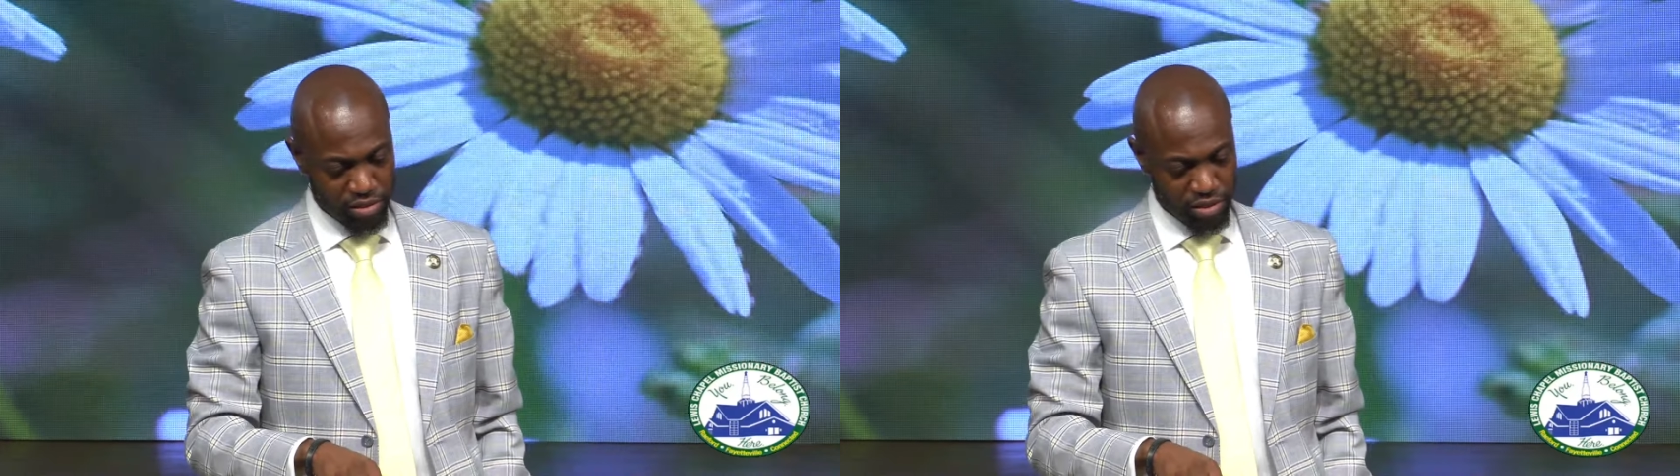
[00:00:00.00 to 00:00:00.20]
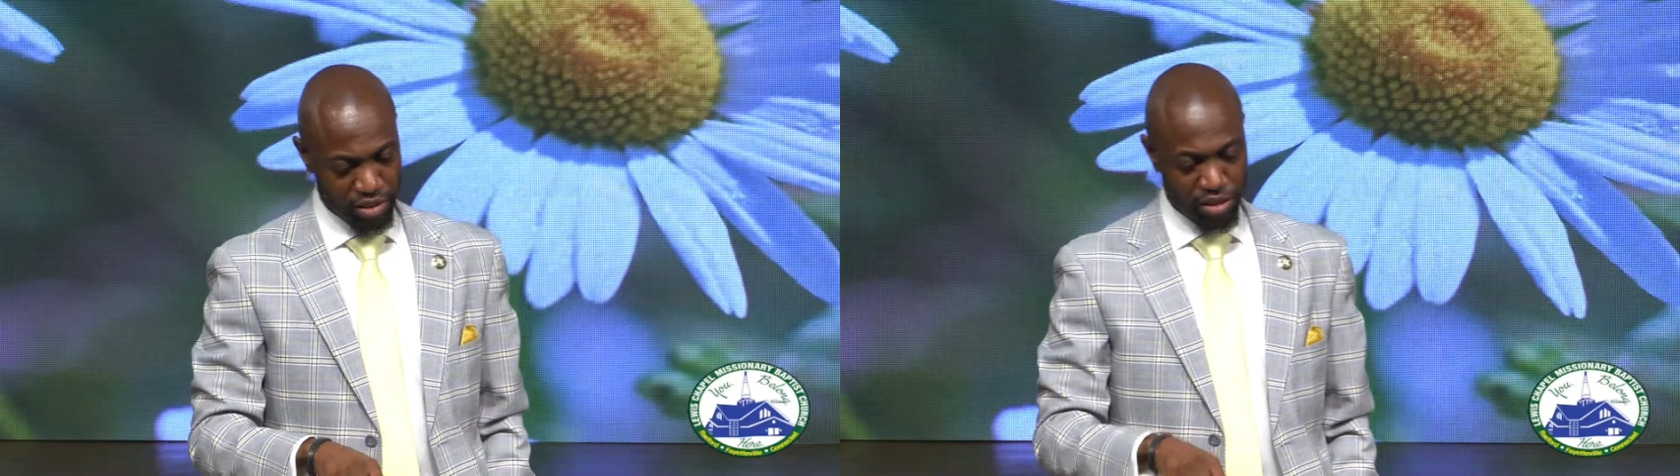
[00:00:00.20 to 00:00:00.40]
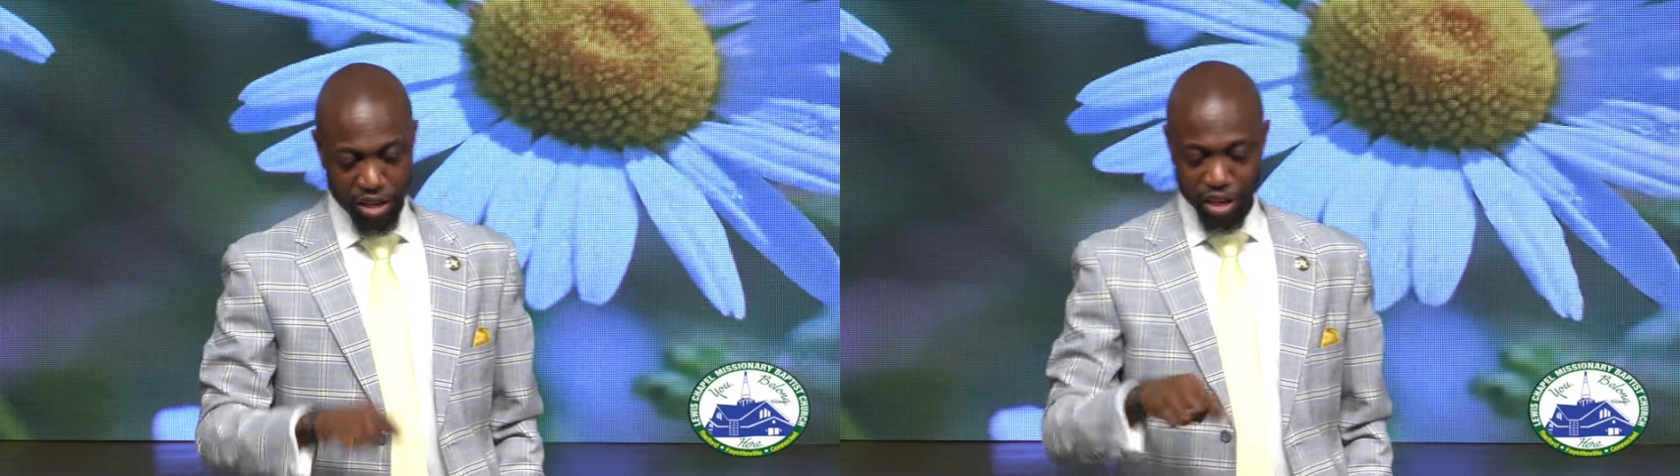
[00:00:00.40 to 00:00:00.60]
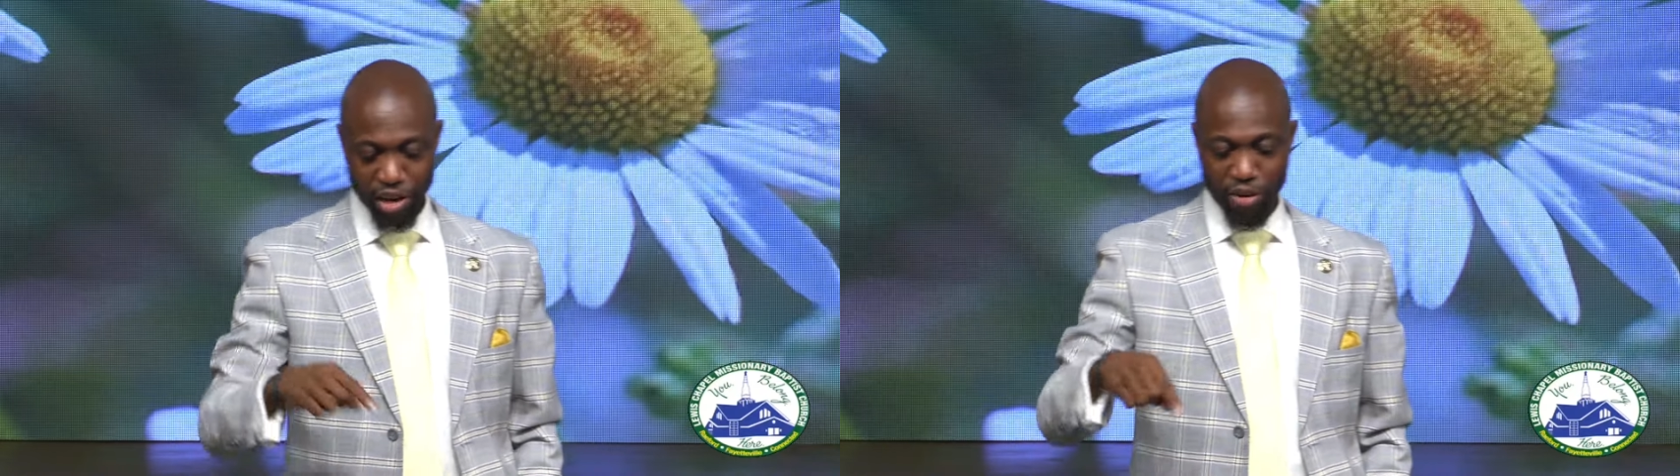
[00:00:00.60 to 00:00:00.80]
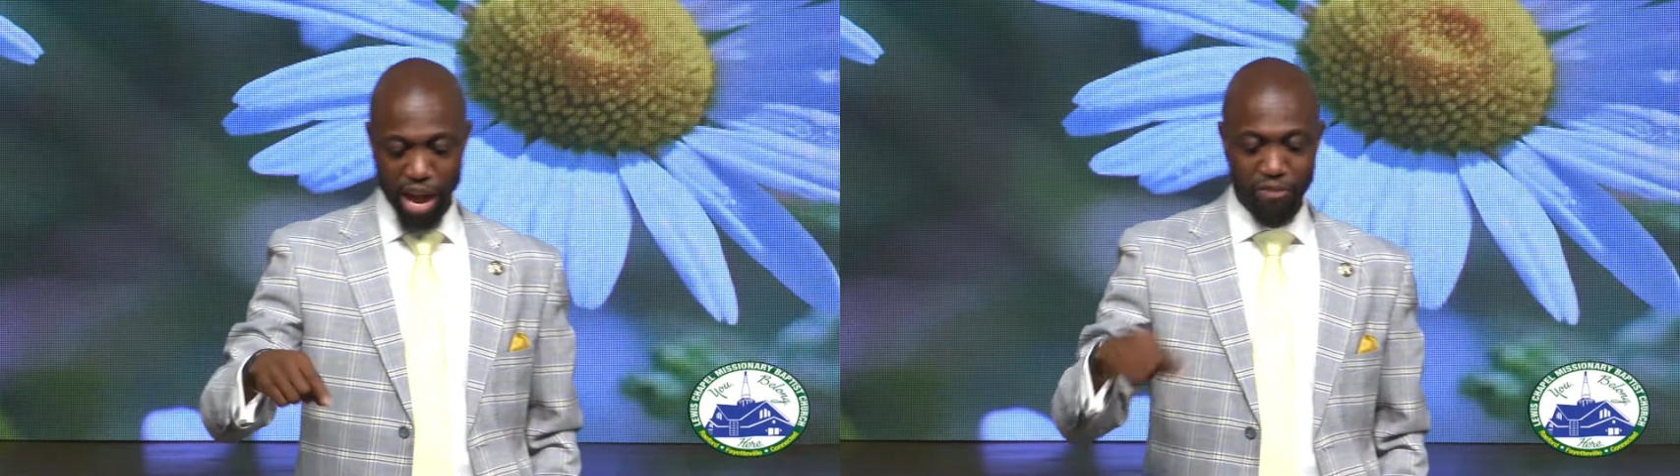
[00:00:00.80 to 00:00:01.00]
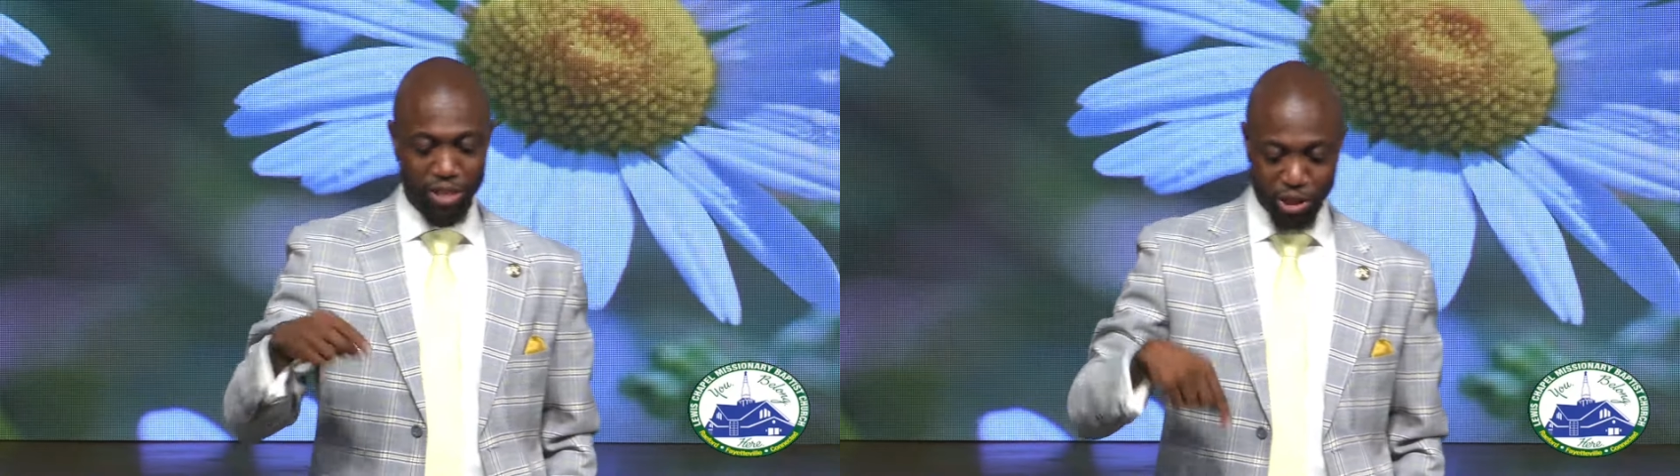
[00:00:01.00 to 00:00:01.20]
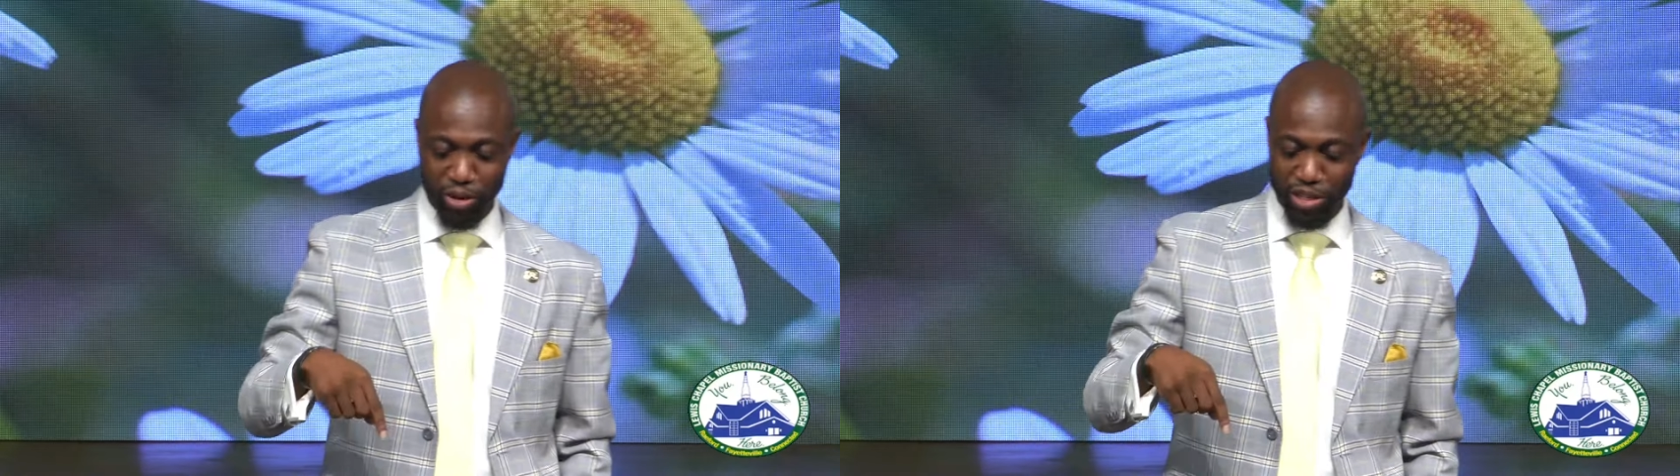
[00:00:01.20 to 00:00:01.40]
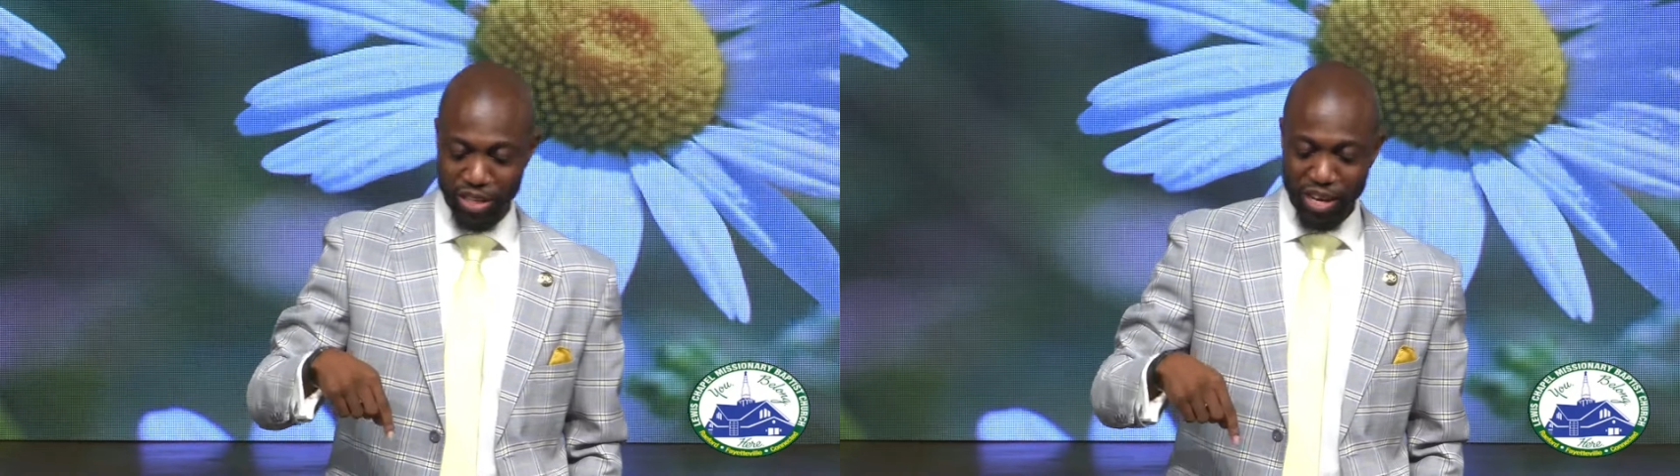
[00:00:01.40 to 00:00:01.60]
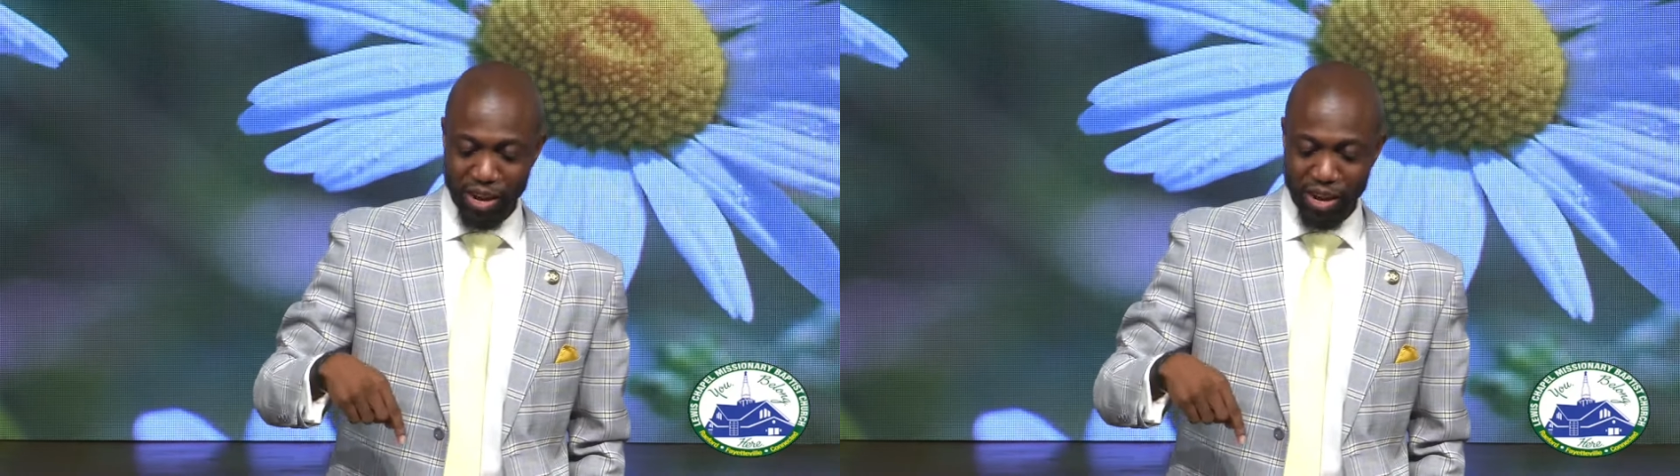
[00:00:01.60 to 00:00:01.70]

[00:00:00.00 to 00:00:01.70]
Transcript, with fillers: You think you don't have a choice